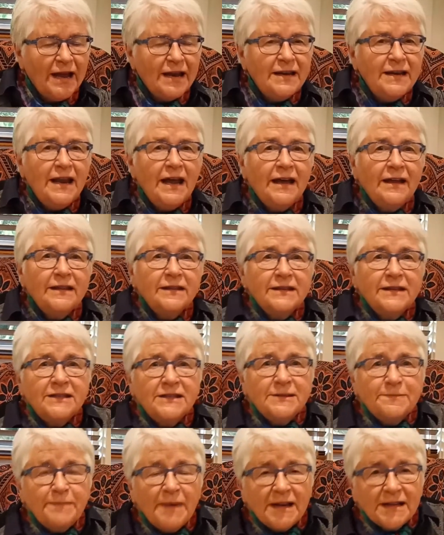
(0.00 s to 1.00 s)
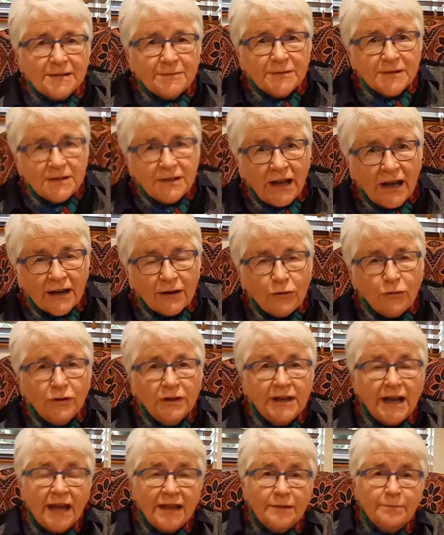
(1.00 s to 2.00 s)
Now, this bus was like all
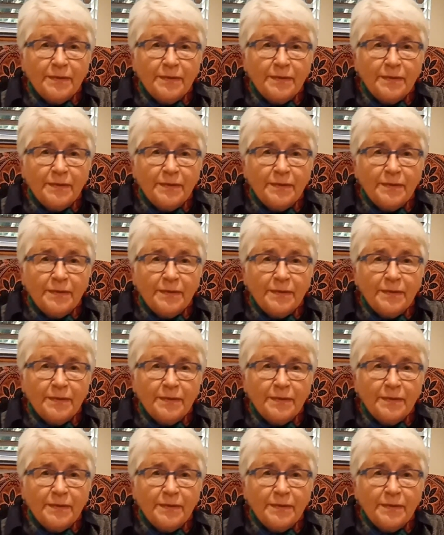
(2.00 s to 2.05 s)
the other